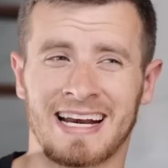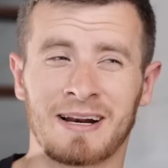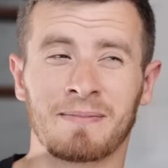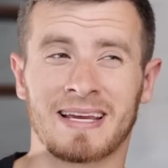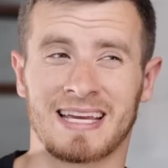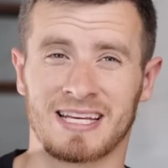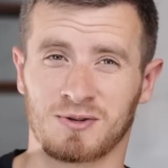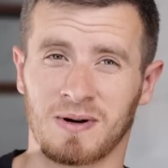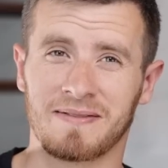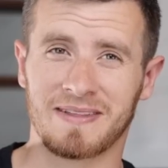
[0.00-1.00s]
And I ended up making
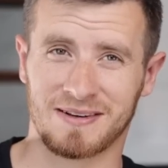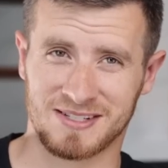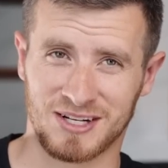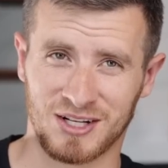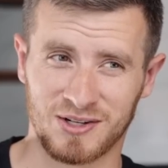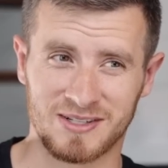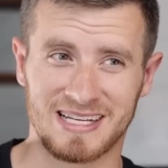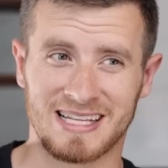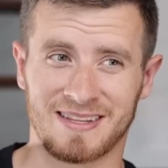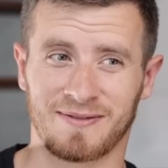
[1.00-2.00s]
twelve thousand dollars
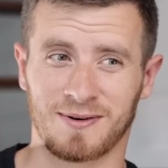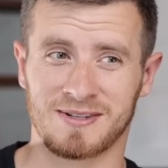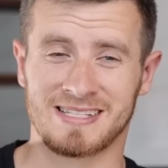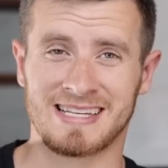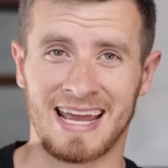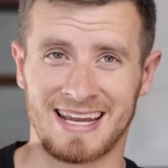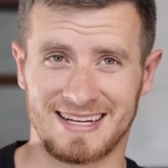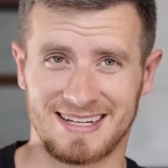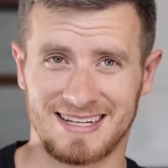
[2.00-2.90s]
in the first day.